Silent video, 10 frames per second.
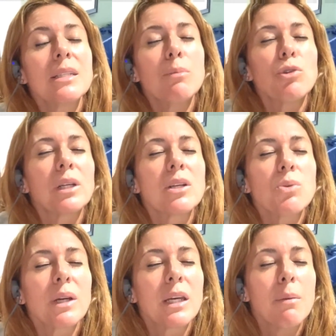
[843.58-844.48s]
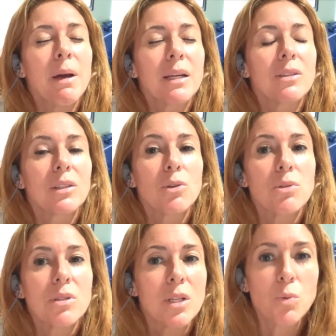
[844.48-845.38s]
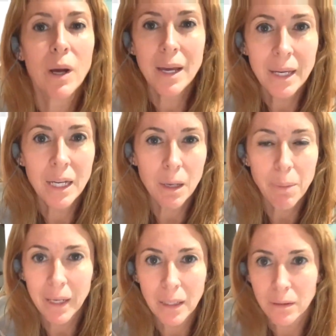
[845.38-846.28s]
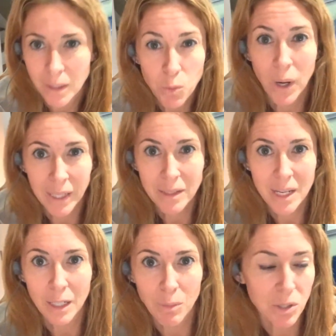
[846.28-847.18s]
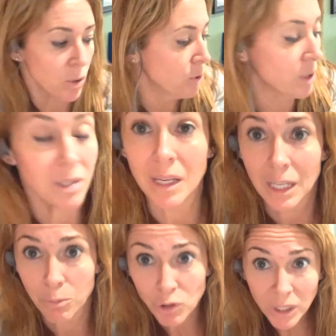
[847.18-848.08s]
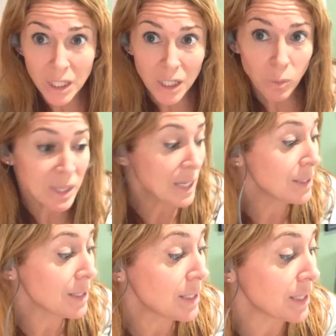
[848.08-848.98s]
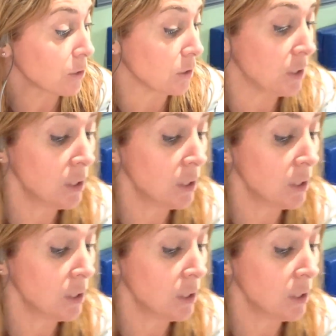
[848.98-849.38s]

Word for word: to stop drinking so I can get back into ketosis. That's why I can't get back in. That's why it's taking me so long because I keep drinking on weekends and it's not good.